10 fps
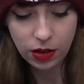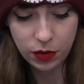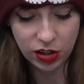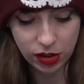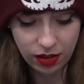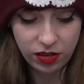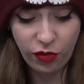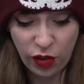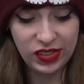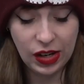Just,
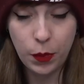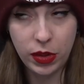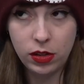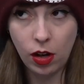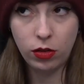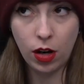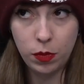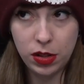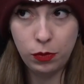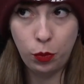for example, the
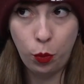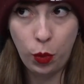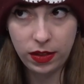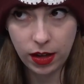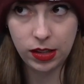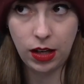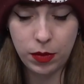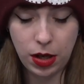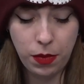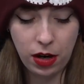Zoanthropes with their
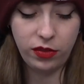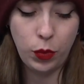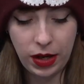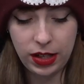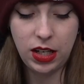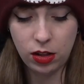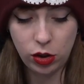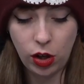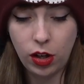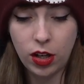synaptic imperative ability are
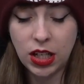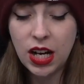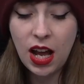so good.